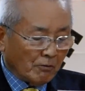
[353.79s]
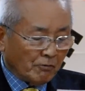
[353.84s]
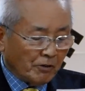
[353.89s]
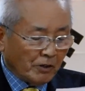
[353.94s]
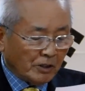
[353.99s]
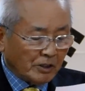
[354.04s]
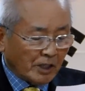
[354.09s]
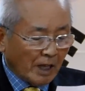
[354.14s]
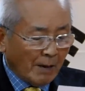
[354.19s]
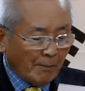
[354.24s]

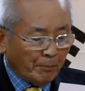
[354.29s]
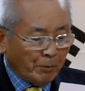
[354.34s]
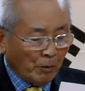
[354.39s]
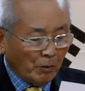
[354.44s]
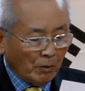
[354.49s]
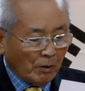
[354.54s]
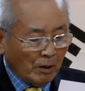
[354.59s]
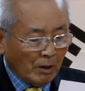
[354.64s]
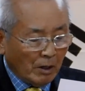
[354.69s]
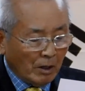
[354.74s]
For
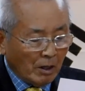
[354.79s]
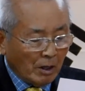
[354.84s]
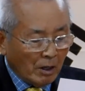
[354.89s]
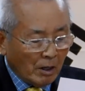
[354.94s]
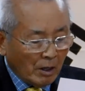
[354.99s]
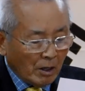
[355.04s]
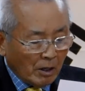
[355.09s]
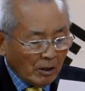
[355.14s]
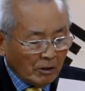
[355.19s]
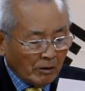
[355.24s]
example,
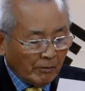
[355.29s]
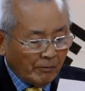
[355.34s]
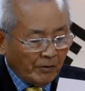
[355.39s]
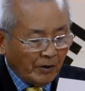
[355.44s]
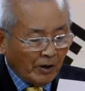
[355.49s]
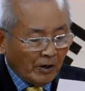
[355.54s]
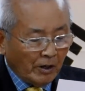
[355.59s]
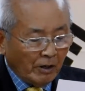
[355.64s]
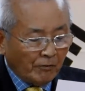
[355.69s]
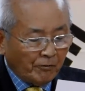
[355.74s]
the
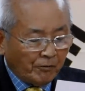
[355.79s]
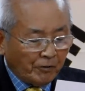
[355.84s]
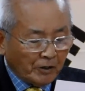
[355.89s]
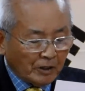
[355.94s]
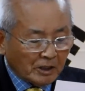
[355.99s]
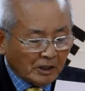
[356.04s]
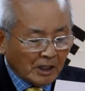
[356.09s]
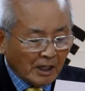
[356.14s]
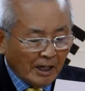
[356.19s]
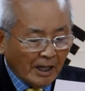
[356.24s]
very
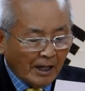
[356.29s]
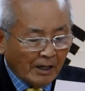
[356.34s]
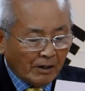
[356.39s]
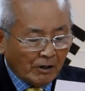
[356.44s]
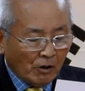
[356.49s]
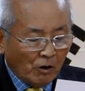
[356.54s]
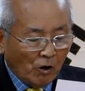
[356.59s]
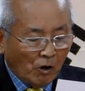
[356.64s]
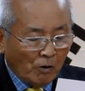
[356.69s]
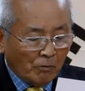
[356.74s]
first
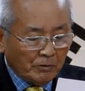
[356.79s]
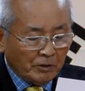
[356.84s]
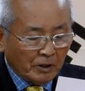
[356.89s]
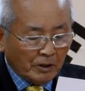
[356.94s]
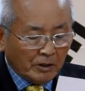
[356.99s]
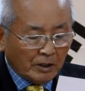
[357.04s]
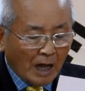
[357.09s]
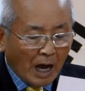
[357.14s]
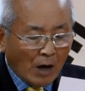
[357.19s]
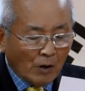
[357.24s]
letter of
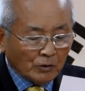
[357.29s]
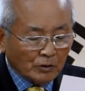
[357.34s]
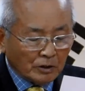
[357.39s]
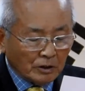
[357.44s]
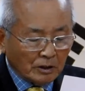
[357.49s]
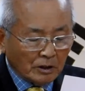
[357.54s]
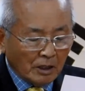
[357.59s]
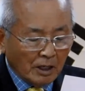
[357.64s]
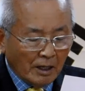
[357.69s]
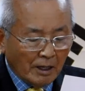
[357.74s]
the
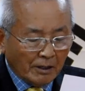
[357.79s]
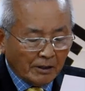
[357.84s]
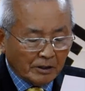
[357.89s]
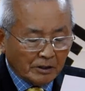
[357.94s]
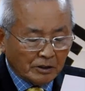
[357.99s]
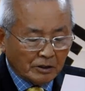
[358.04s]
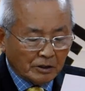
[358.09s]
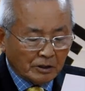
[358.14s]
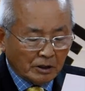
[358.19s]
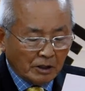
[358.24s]
1,000
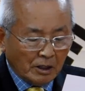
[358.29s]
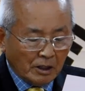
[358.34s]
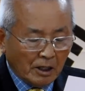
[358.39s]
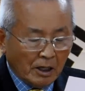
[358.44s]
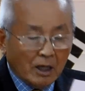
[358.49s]
letters,